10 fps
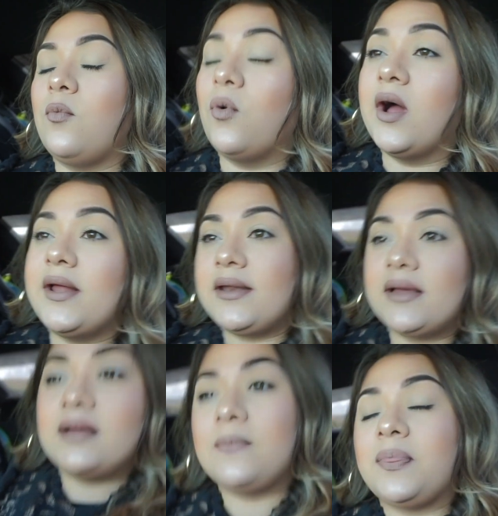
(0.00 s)
One,
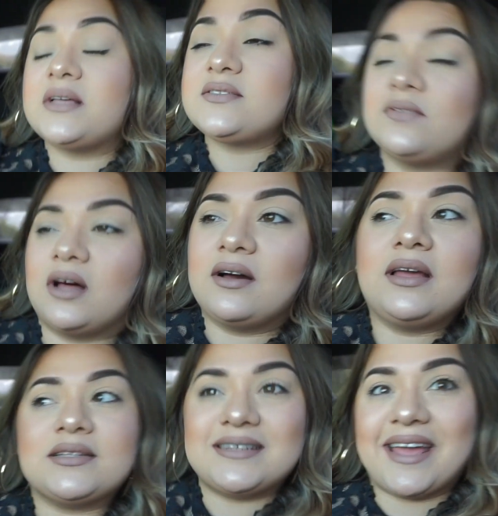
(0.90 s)
this
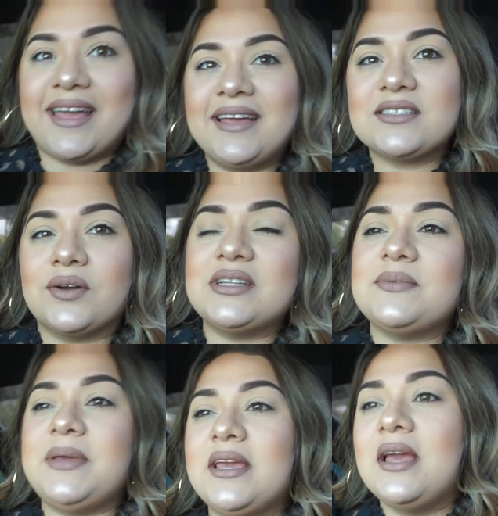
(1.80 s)
vlog today is going
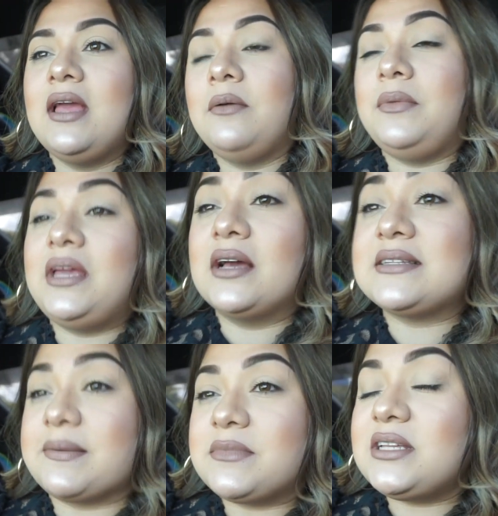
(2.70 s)
to be me
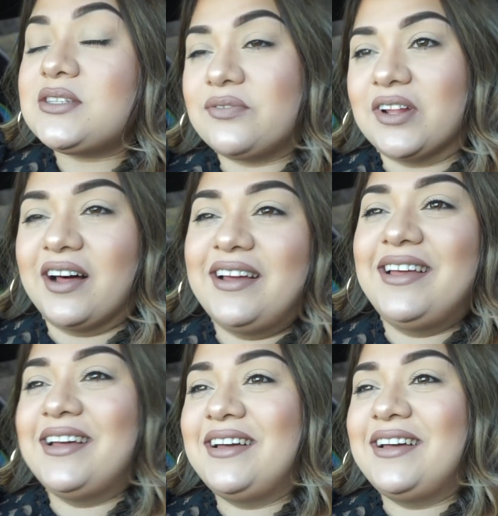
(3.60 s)
attempting to vlog